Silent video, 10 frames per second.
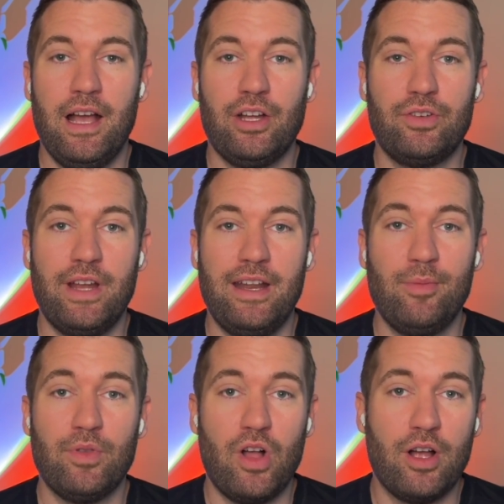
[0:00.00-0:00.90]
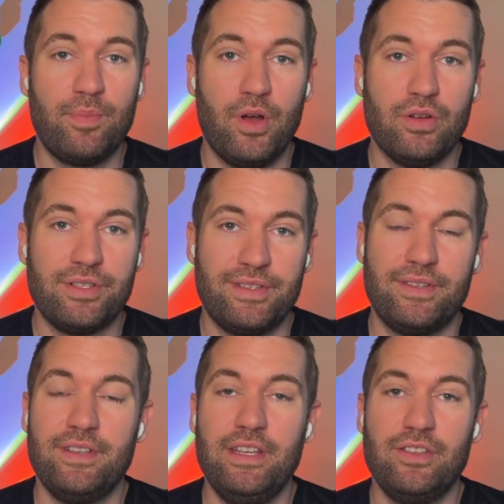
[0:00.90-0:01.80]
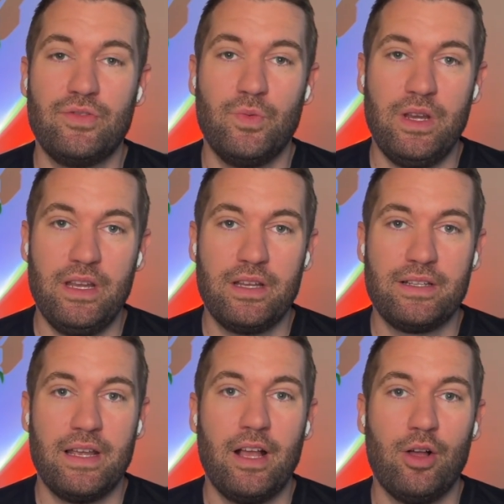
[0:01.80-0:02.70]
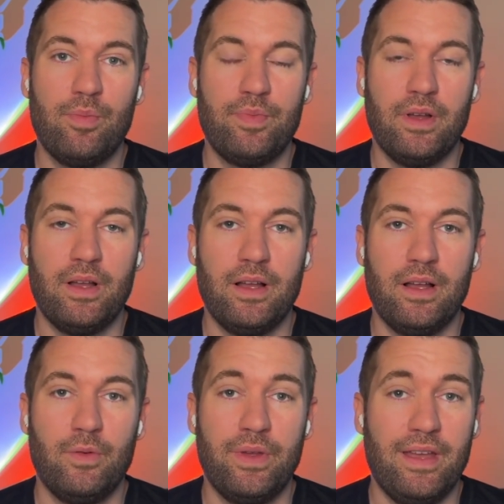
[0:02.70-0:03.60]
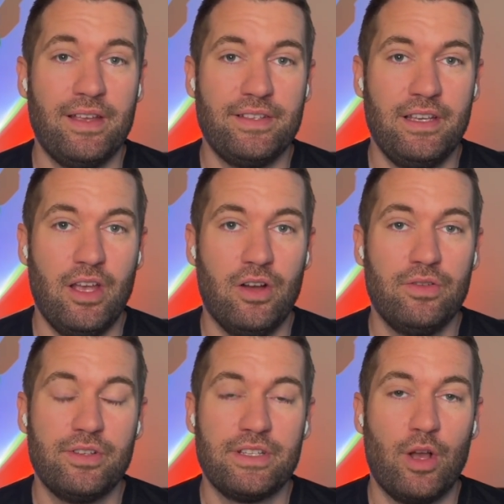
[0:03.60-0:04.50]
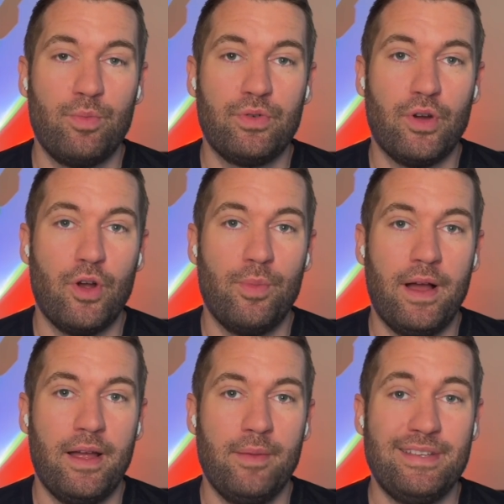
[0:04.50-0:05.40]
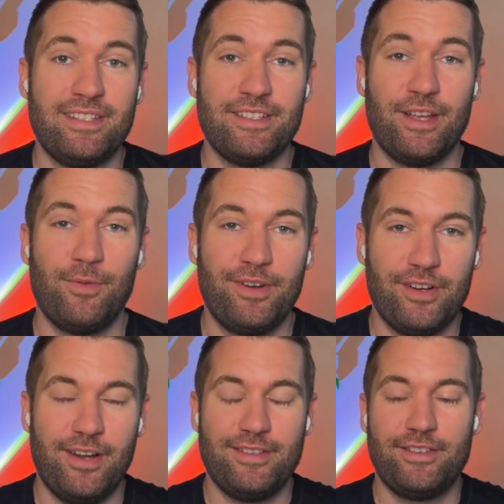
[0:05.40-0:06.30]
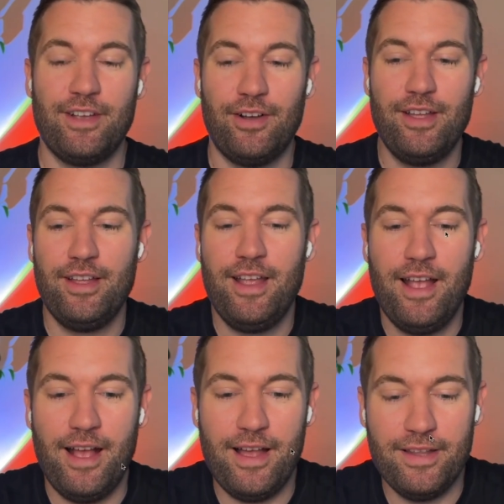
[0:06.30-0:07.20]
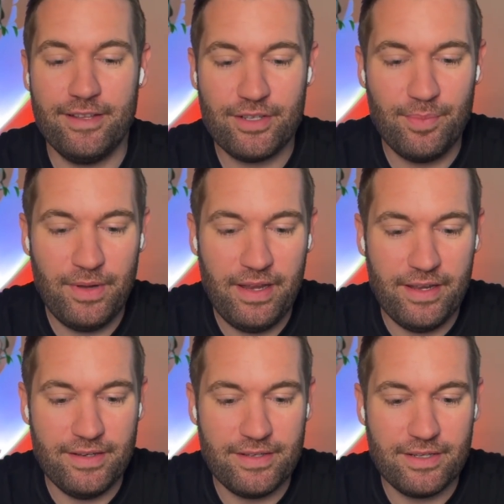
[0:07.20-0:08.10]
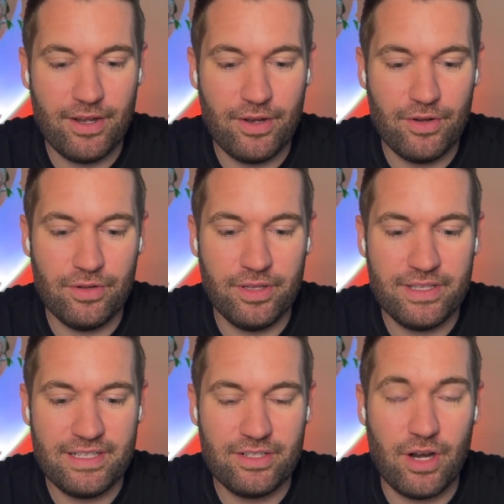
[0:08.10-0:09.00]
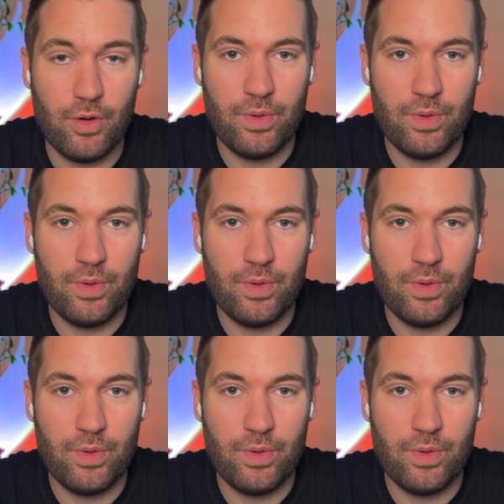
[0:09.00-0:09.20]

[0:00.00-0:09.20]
creating blog posts each week to help with SEO and just help grow my business at WannaGrade. So let's jump in. So let's start